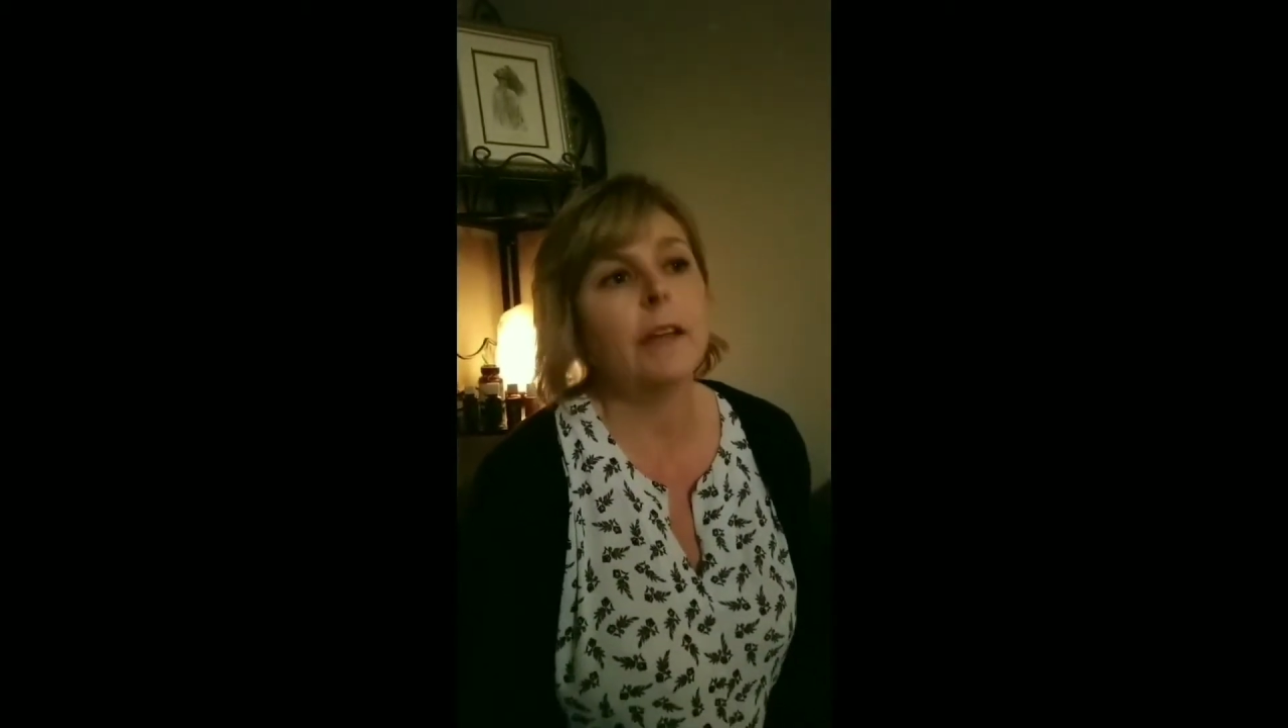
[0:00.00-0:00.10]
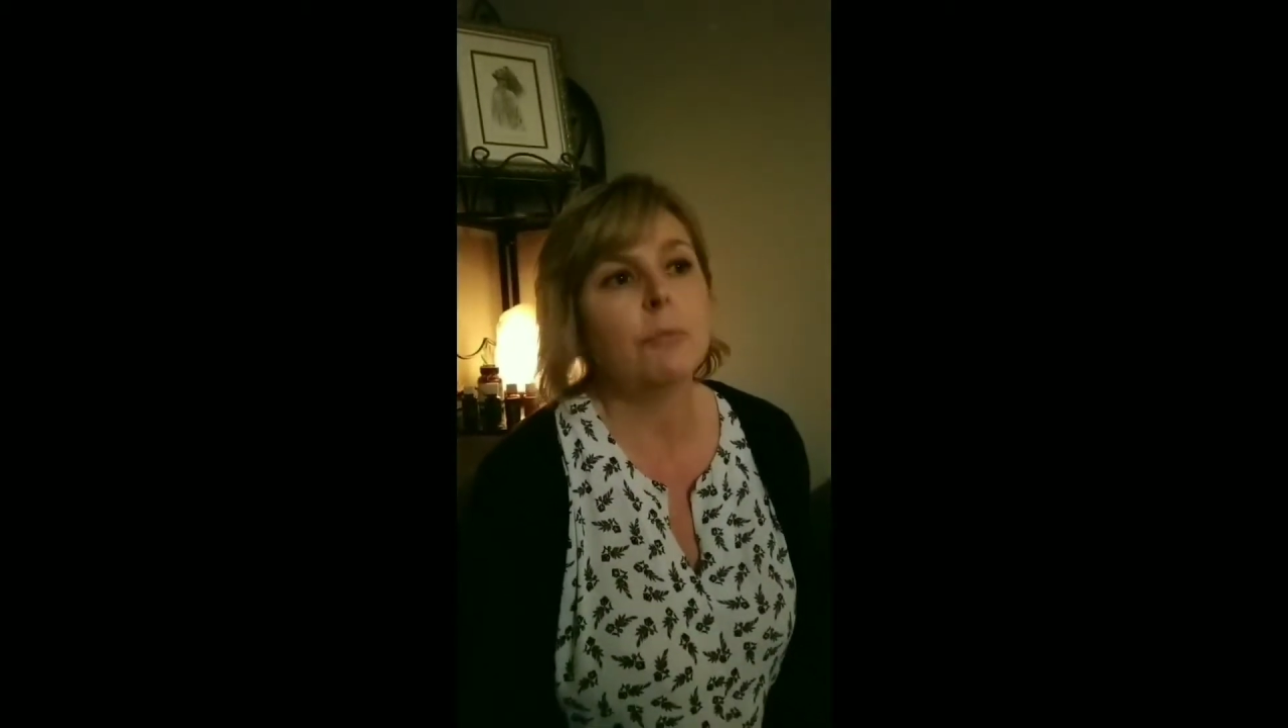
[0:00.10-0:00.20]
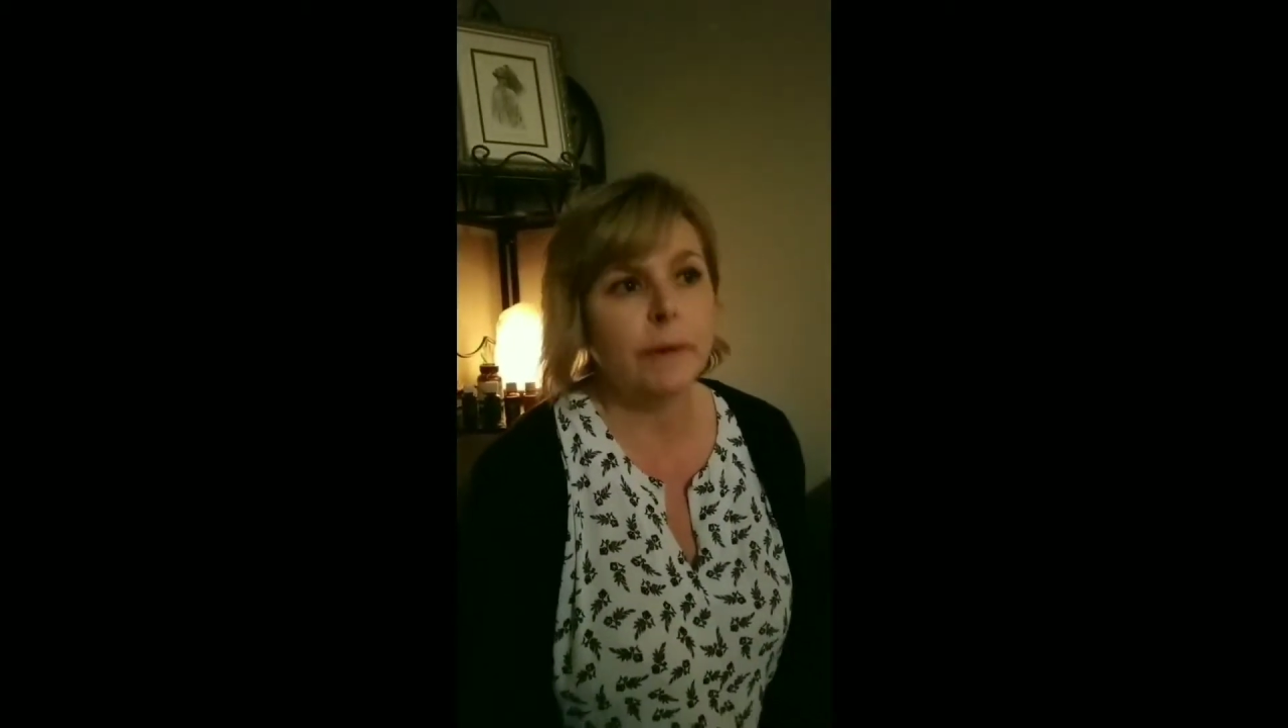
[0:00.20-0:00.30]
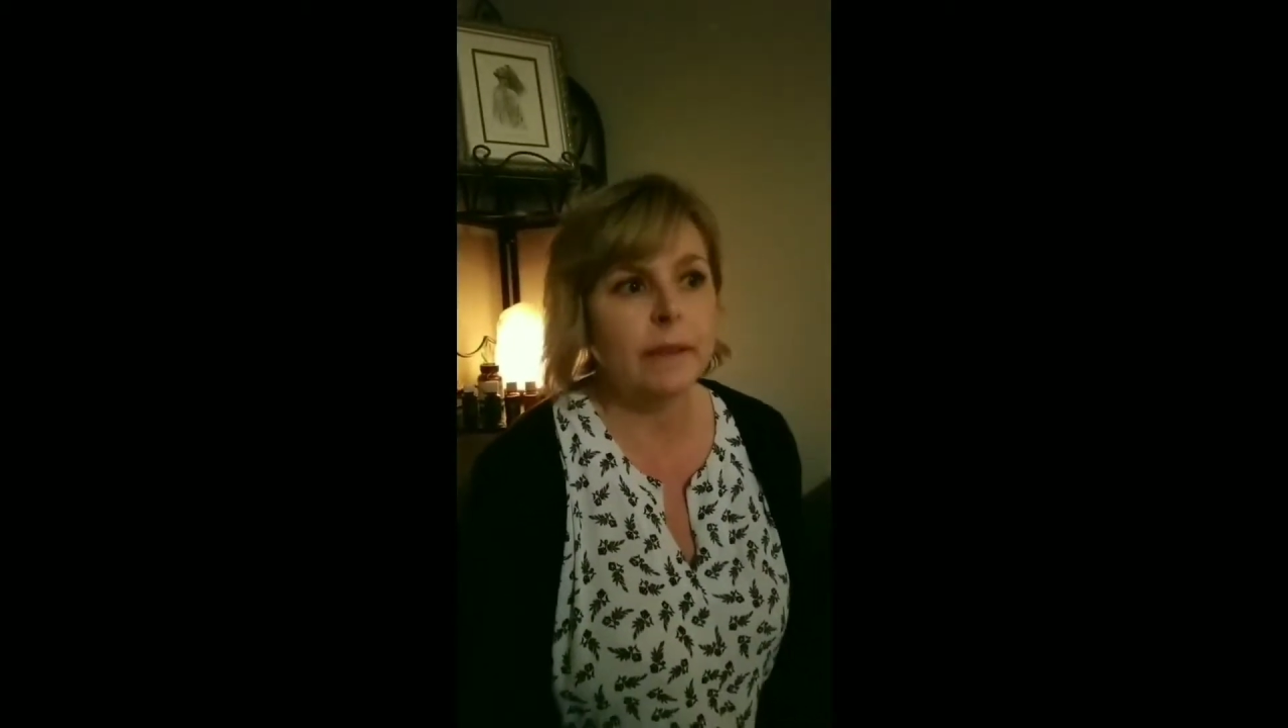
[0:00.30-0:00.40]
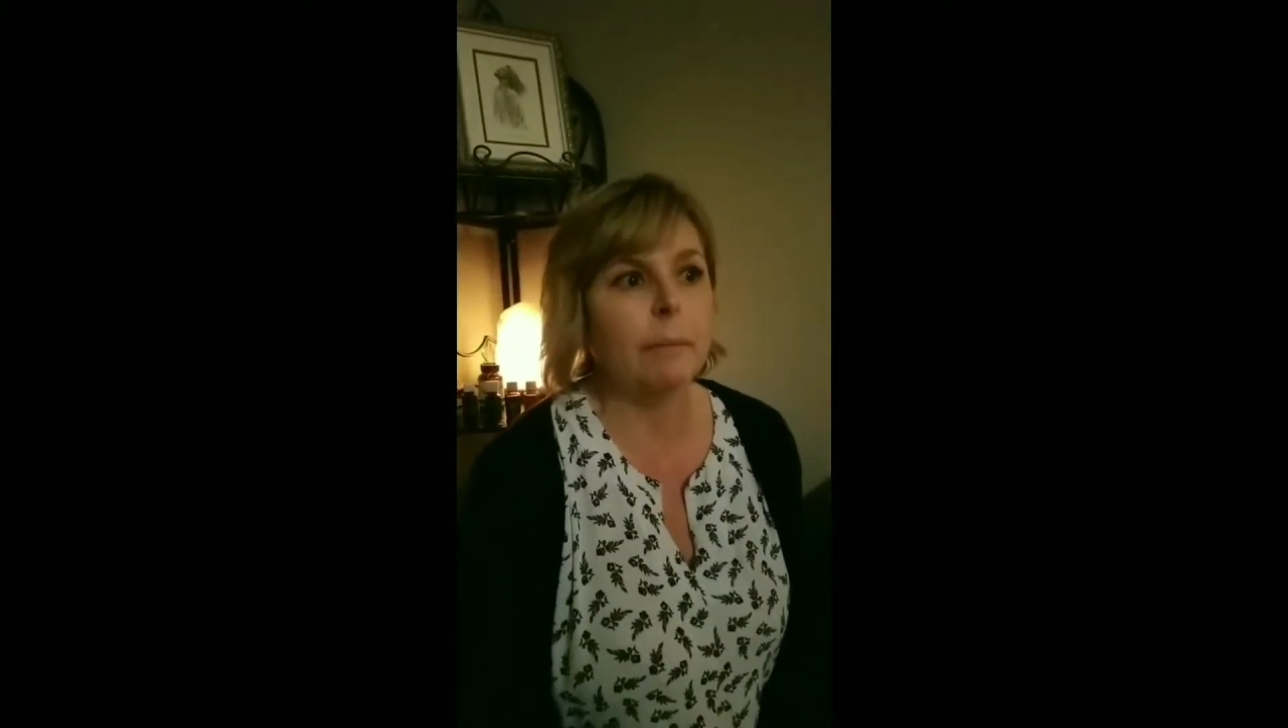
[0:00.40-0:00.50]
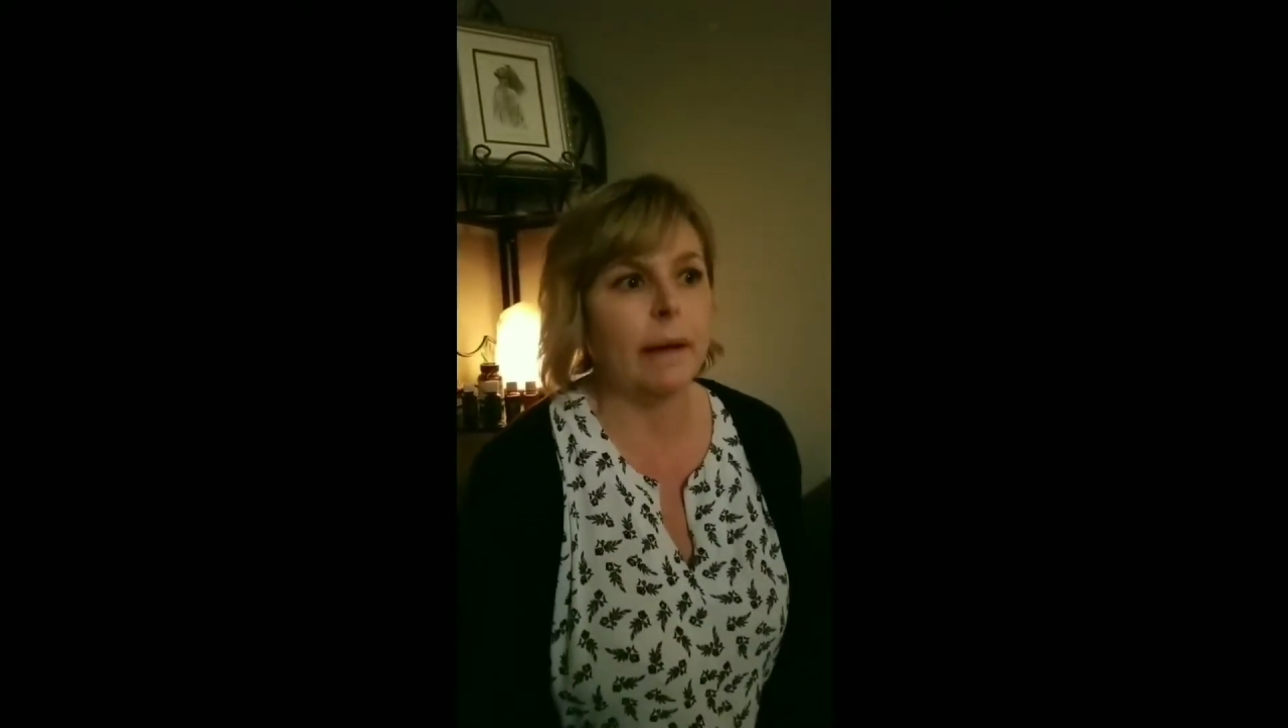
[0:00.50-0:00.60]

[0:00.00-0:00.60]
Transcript: I can breathe